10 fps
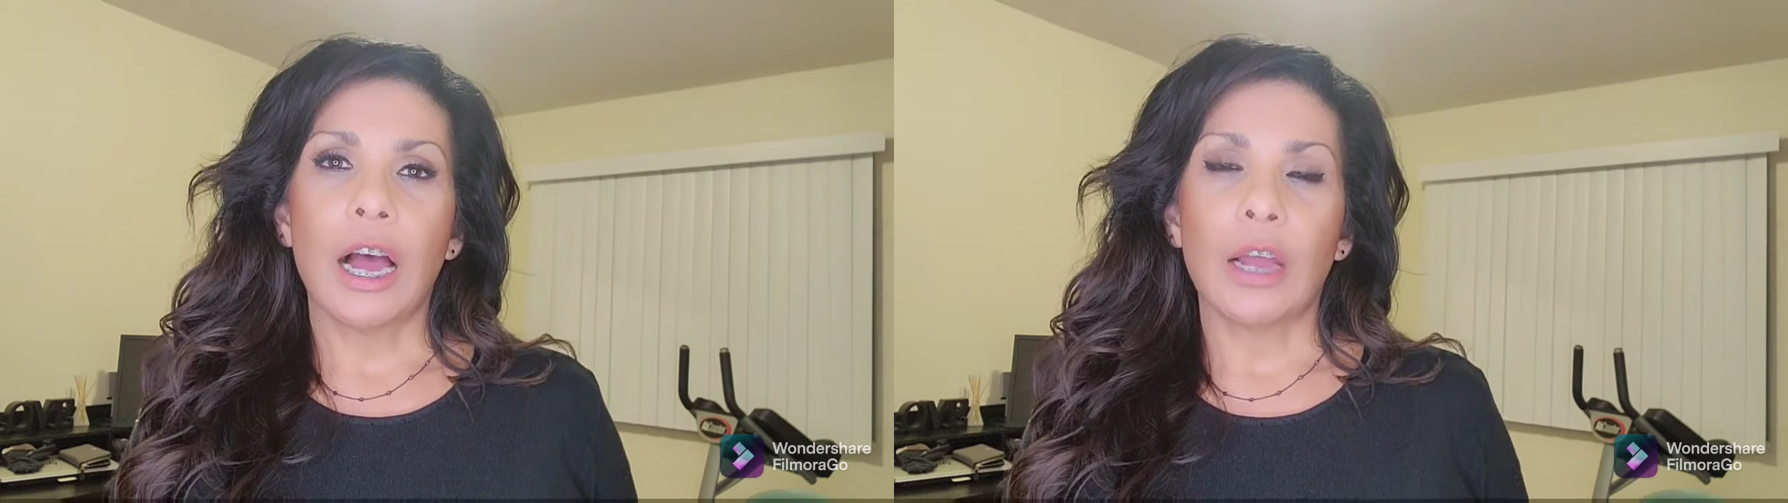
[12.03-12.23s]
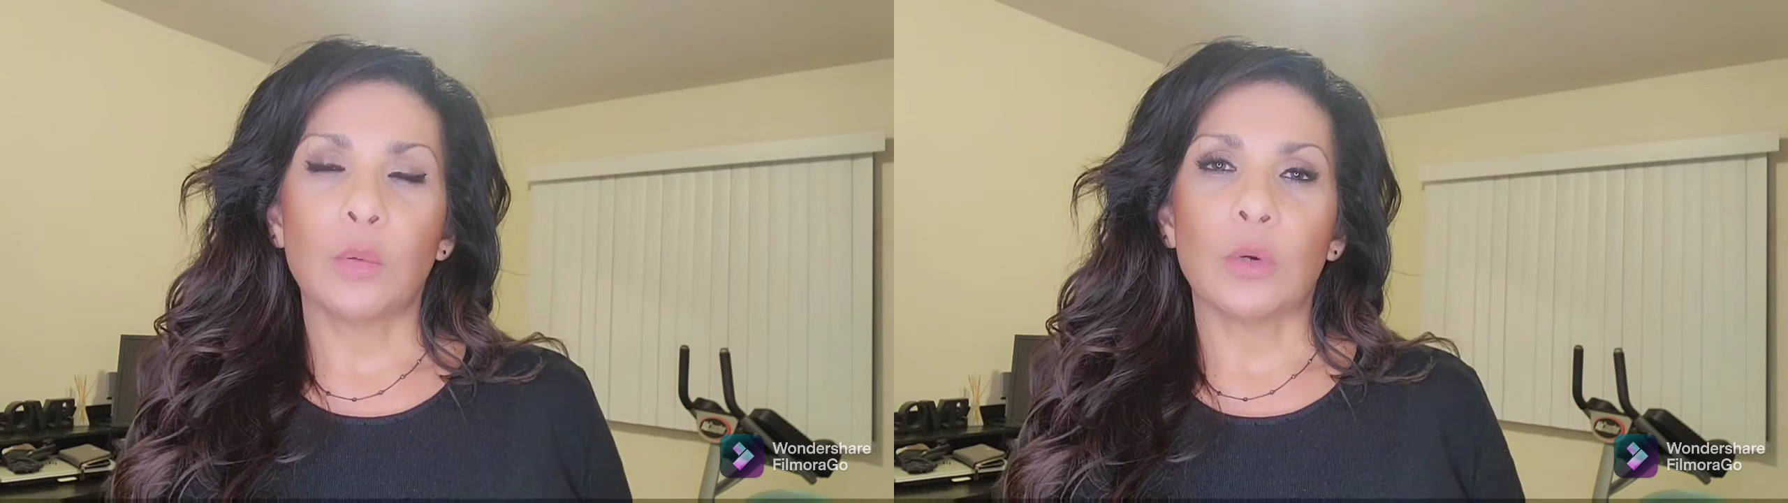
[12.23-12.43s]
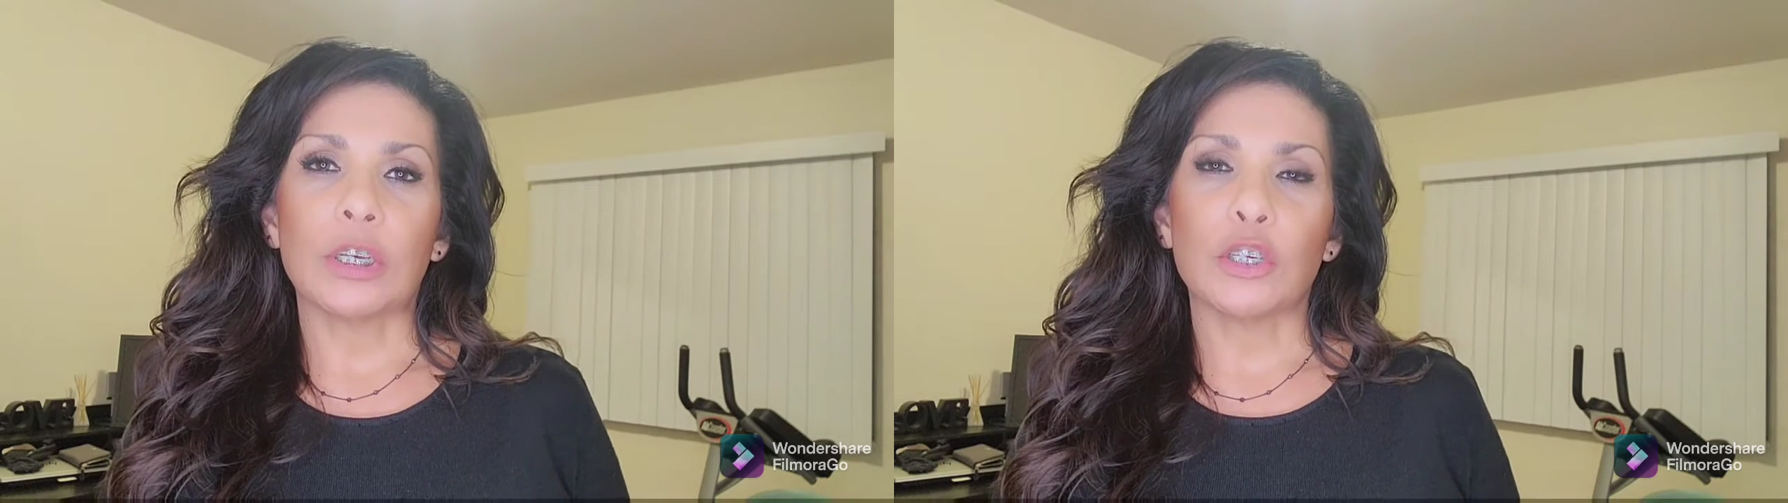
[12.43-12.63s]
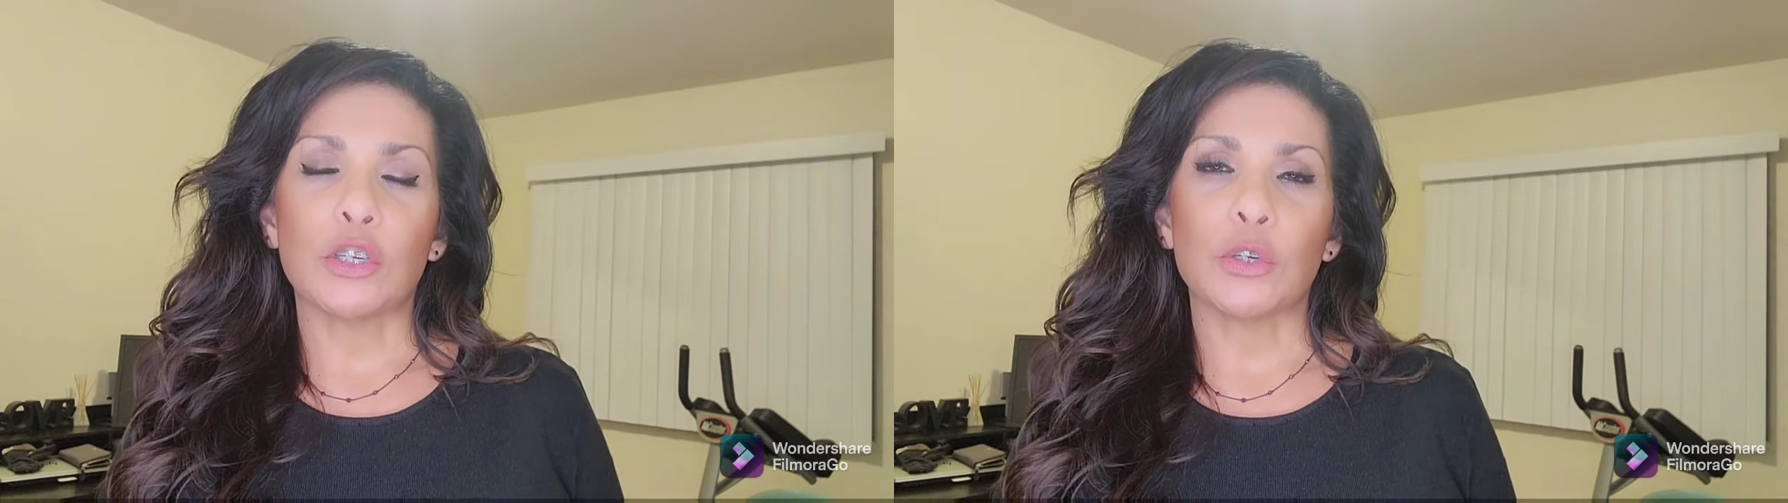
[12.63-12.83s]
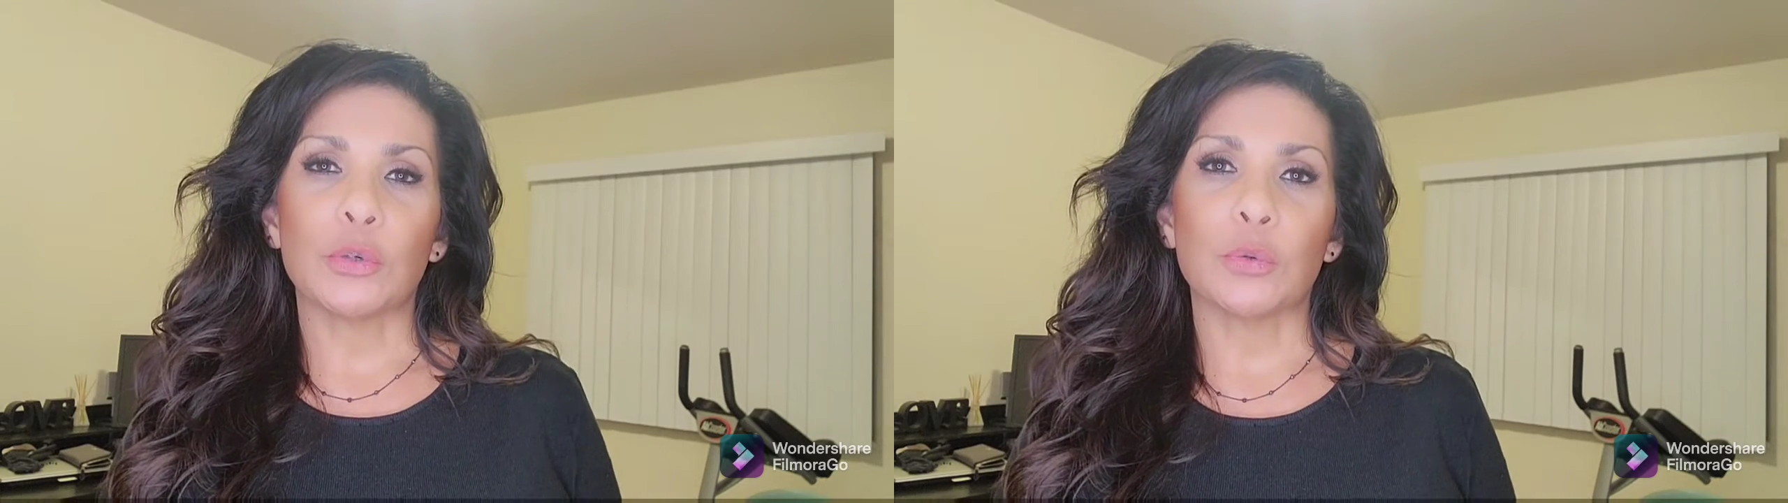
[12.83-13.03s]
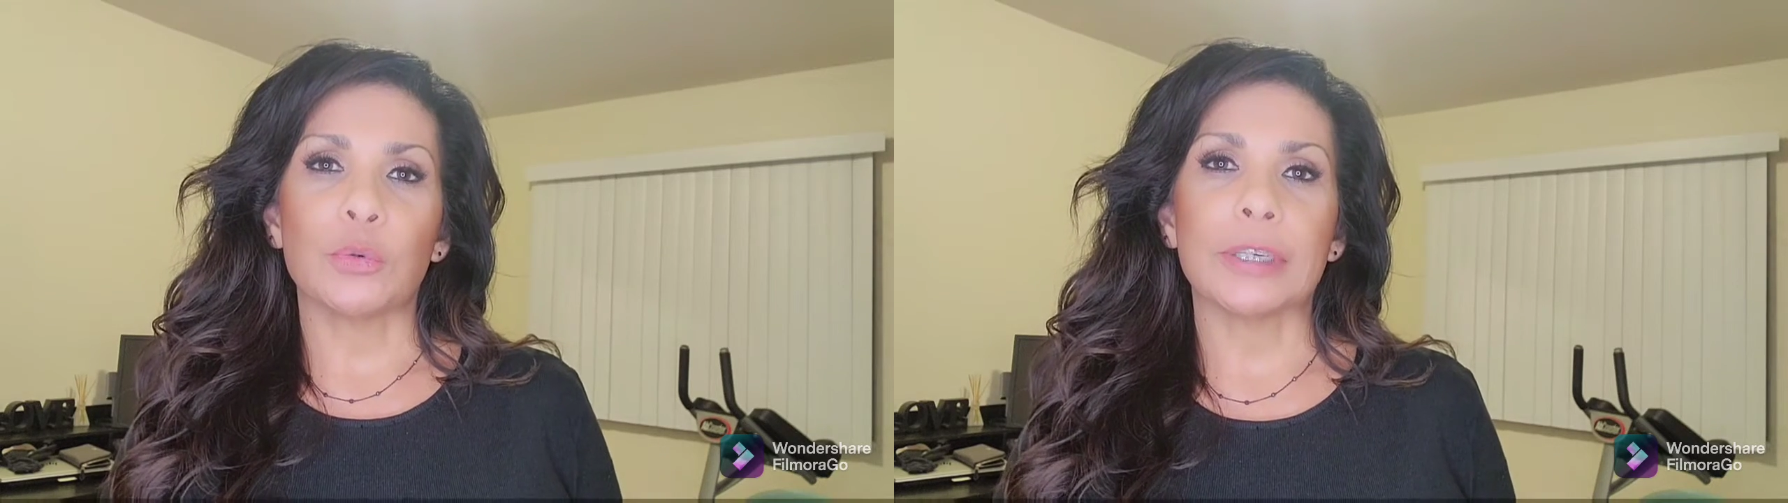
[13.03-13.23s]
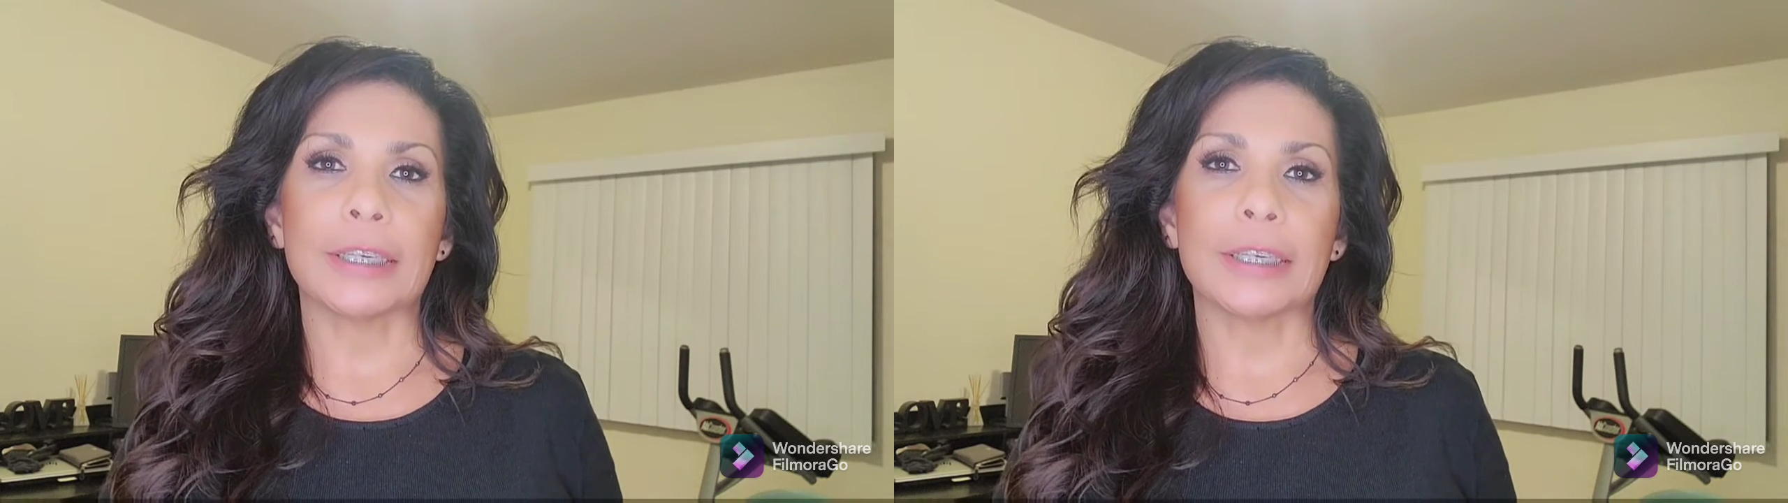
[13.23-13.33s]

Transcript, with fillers: I went to